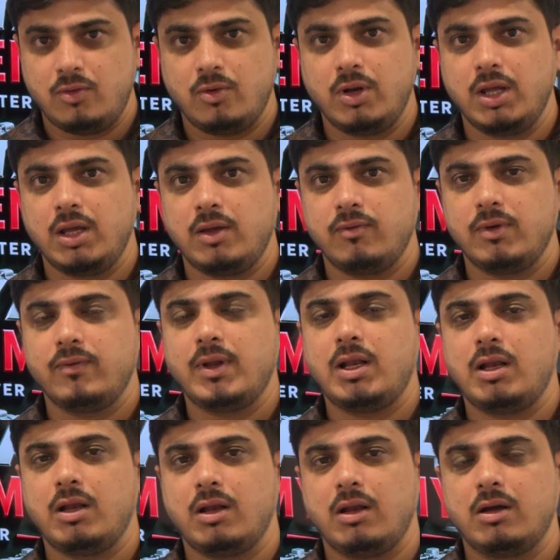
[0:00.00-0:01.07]
Today we will
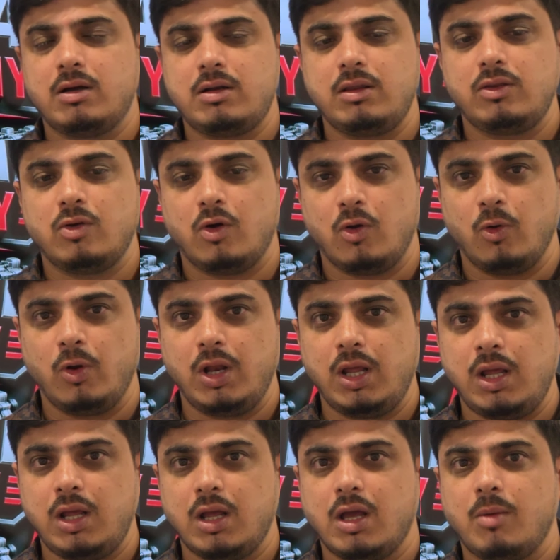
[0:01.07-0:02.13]
learn
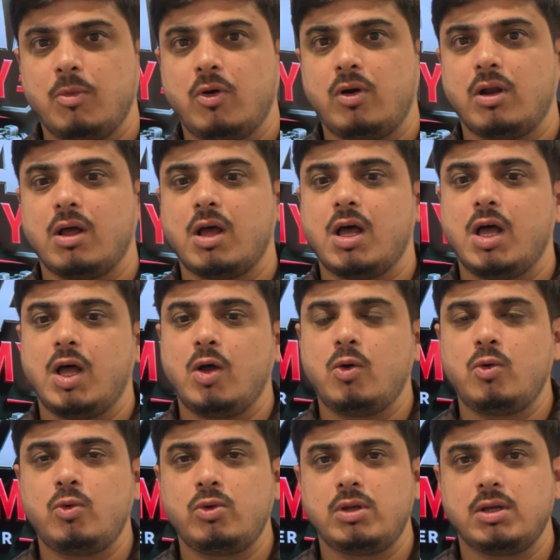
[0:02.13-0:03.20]
thoroughly about
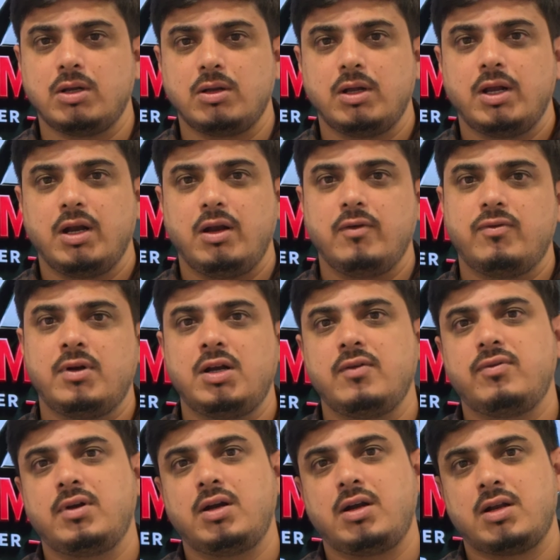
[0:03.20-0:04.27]
how the
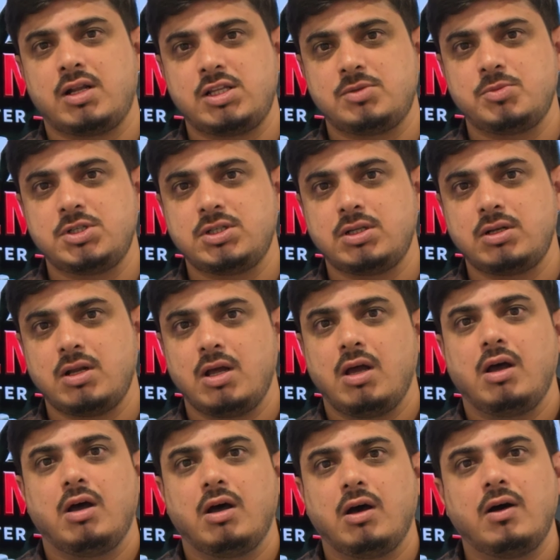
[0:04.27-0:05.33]
different transmission,
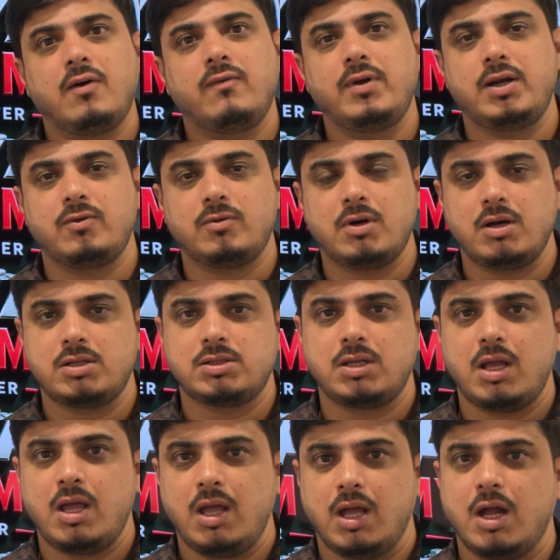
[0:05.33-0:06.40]
how it works
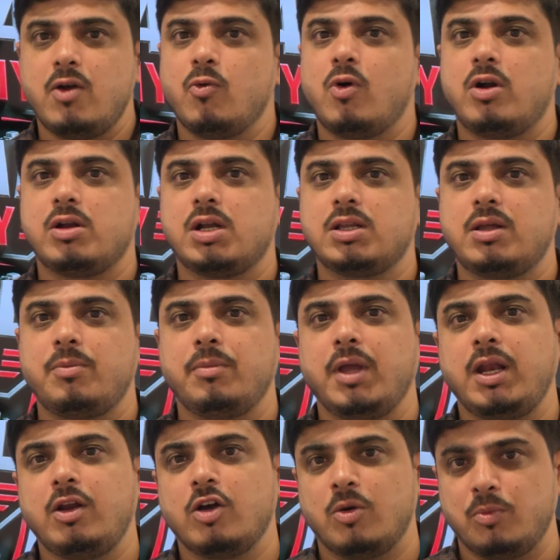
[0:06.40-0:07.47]
and what are the
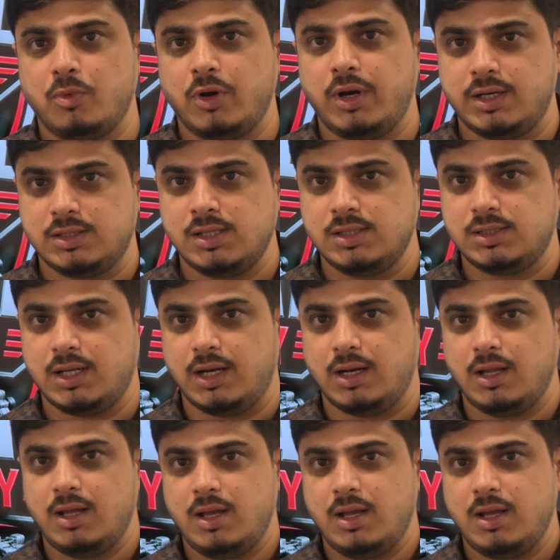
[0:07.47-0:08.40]
main components inside.